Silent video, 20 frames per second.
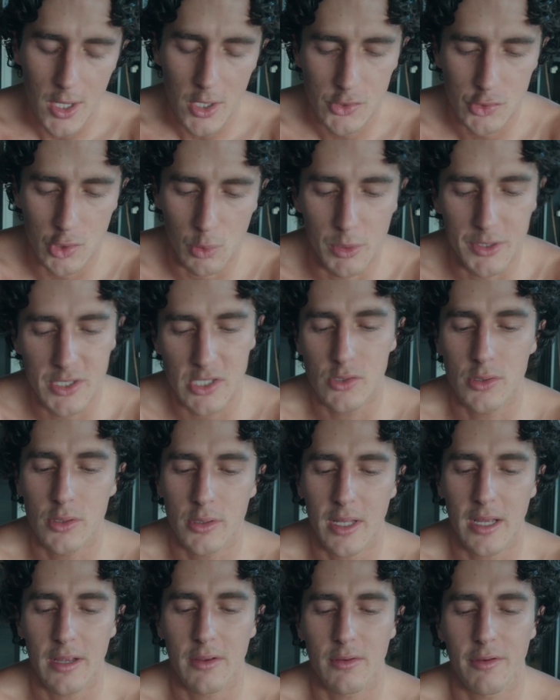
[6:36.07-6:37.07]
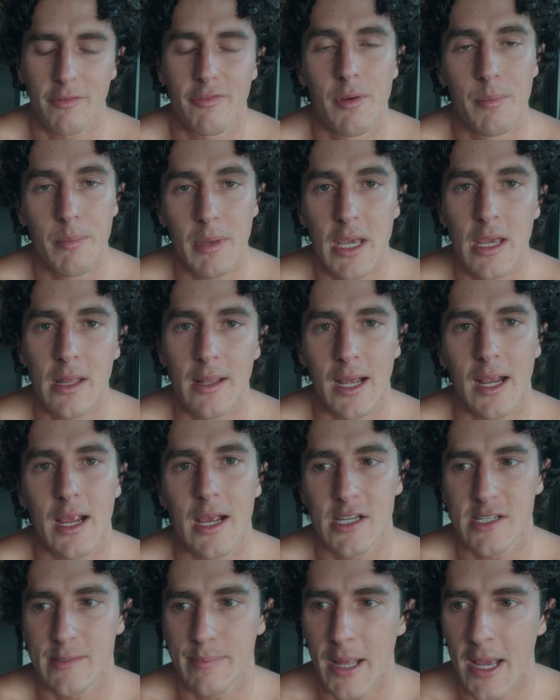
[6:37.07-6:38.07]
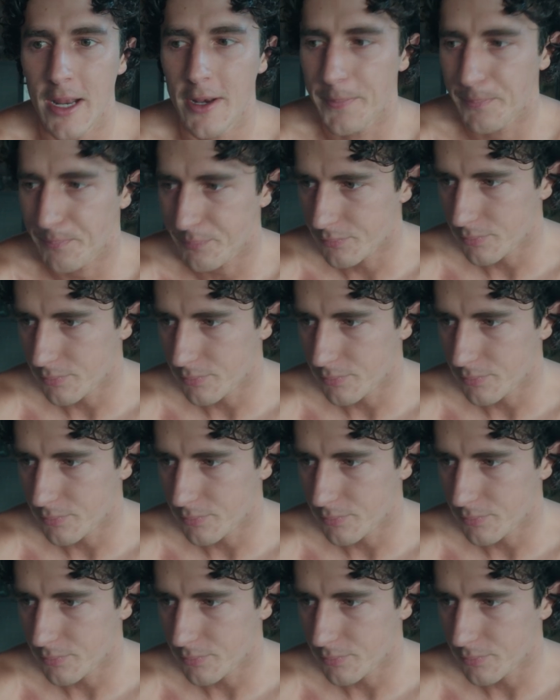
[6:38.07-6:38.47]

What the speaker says: So what this looks like for me, like I explained,